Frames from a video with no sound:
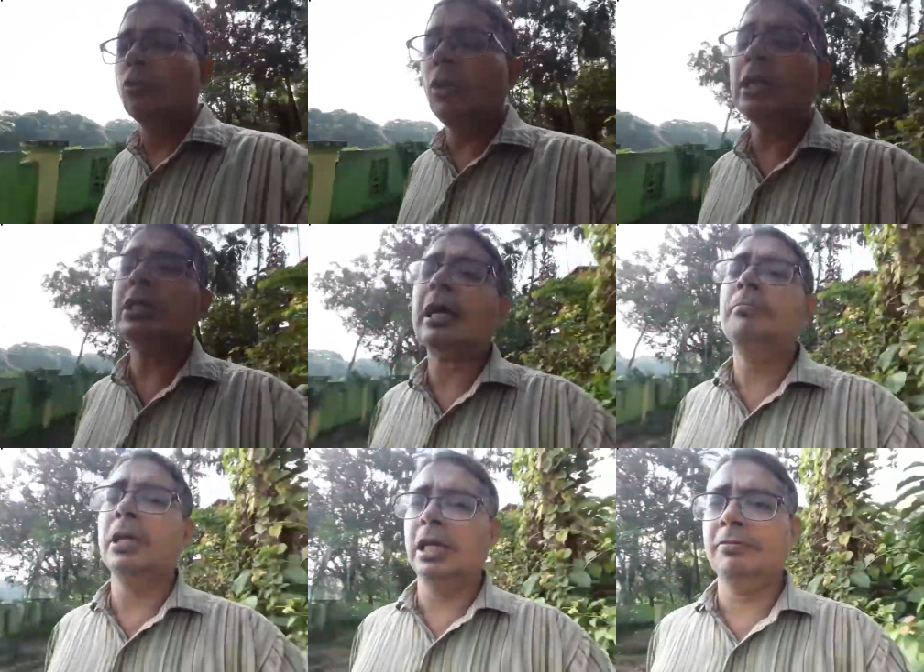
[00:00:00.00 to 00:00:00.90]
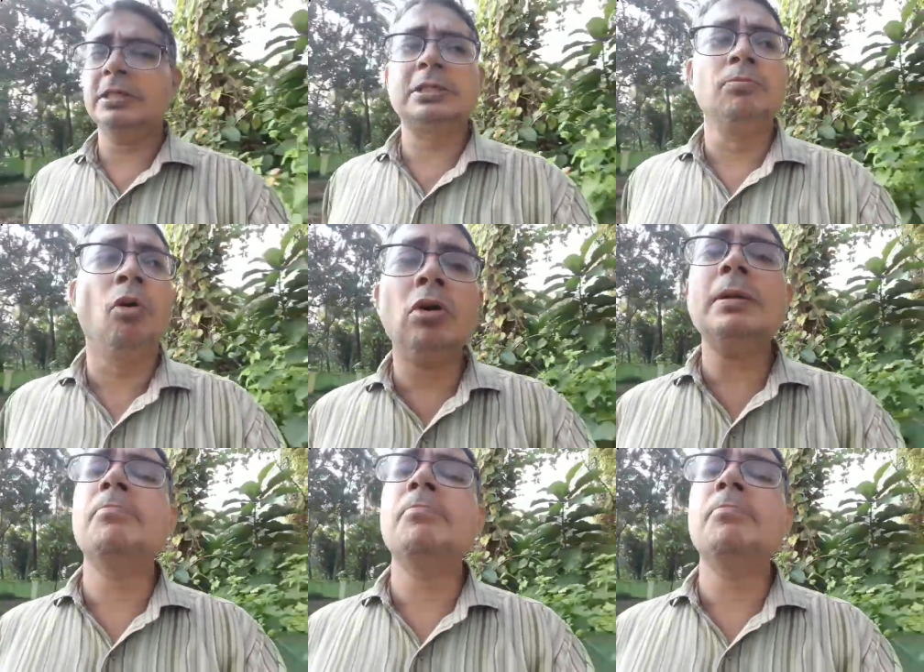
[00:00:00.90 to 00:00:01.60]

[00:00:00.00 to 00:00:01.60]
which I believe is more